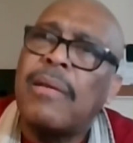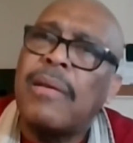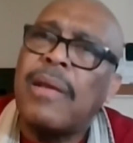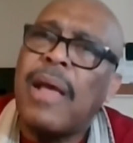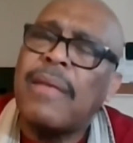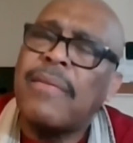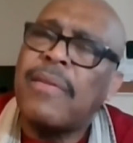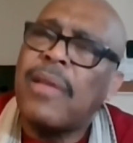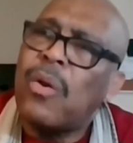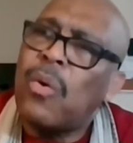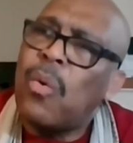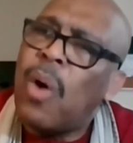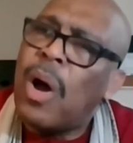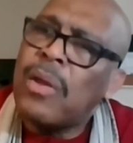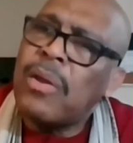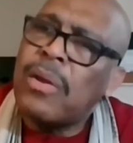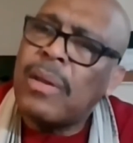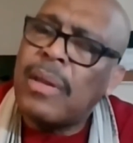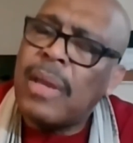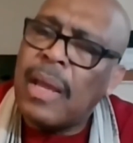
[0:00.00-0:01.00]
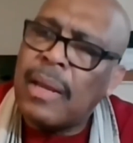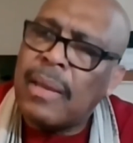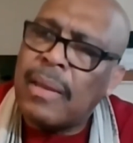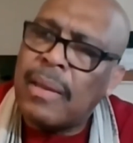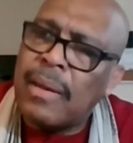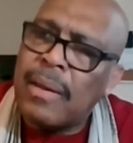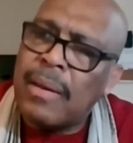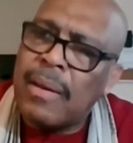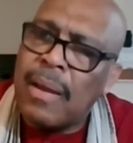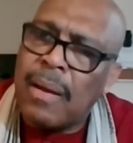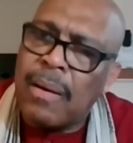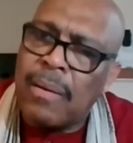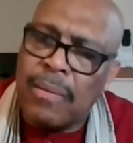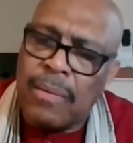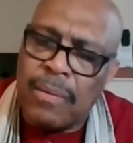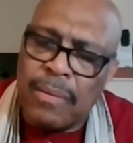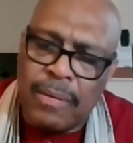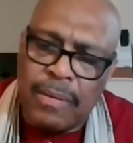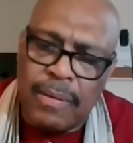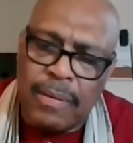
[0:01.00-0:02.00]
I said, who are you dating
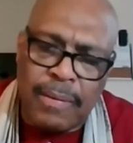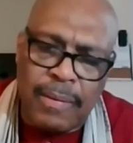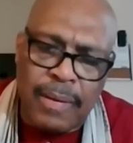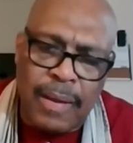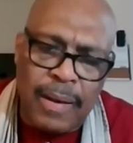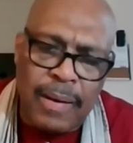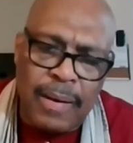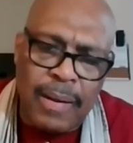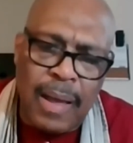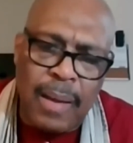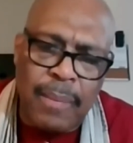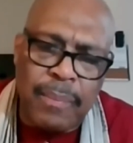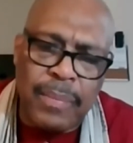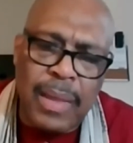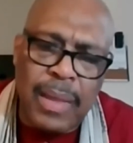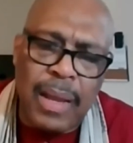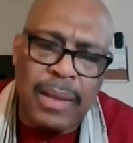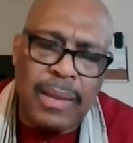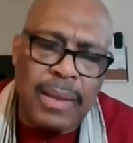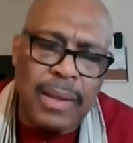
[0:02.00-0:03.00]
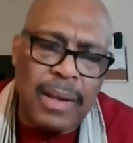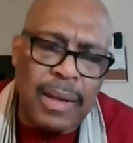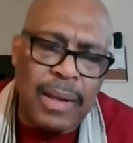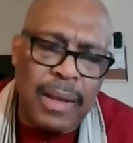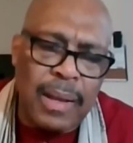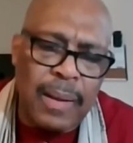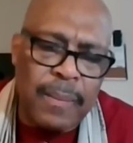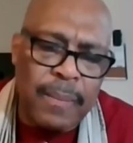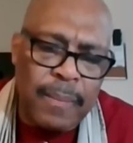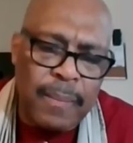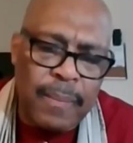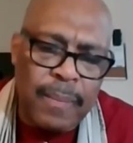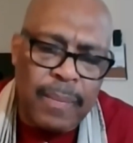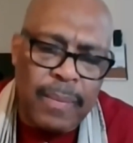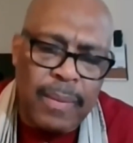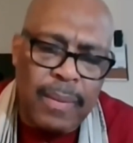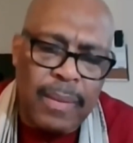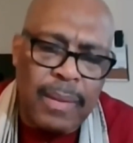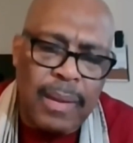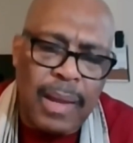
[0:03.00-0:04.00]
now? She said, I'm dating
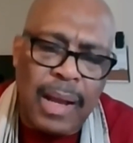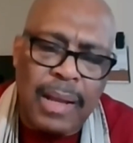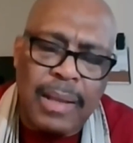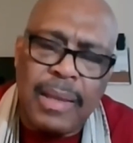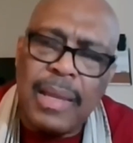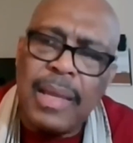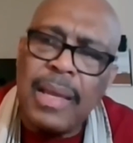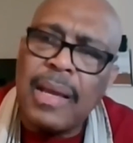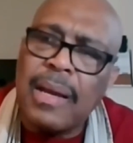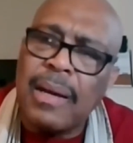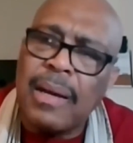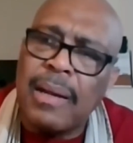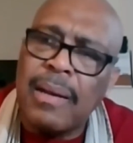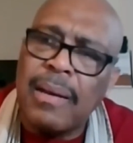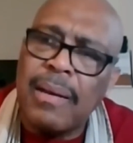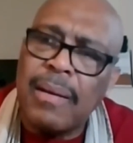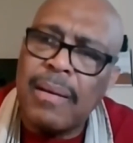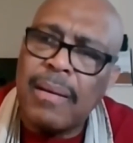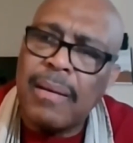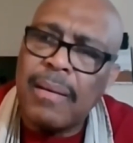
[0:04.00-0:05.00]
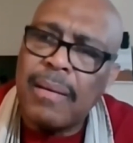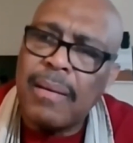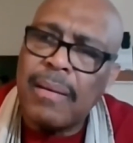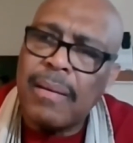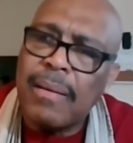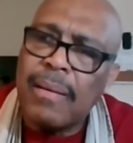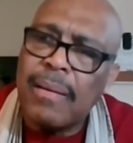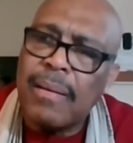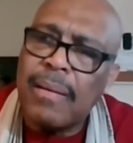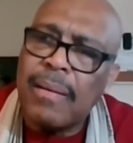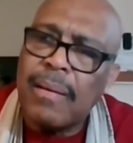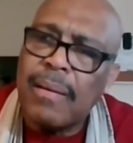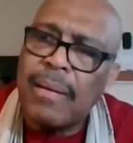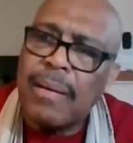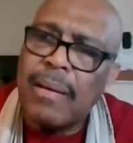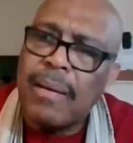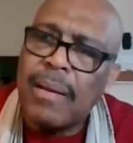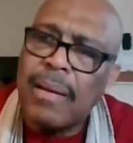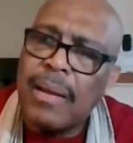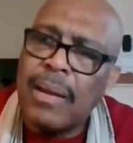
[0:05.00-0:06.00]
a deacon
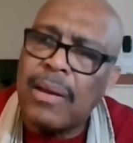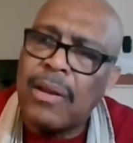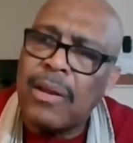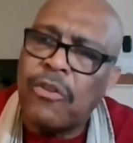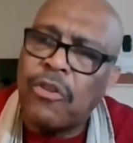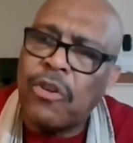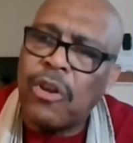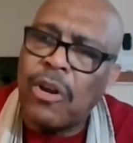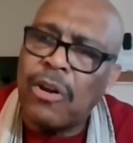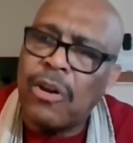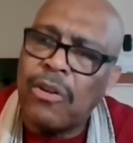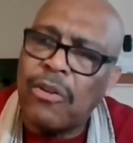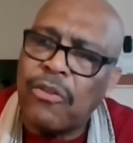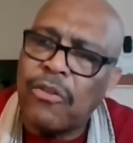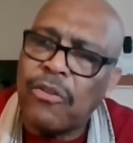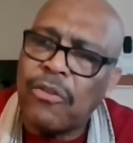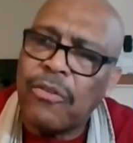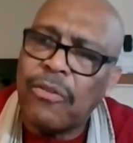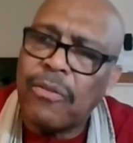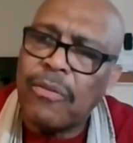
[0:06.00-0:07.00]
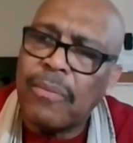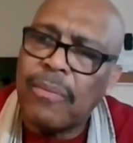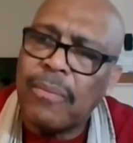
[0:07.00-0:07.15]
in the church.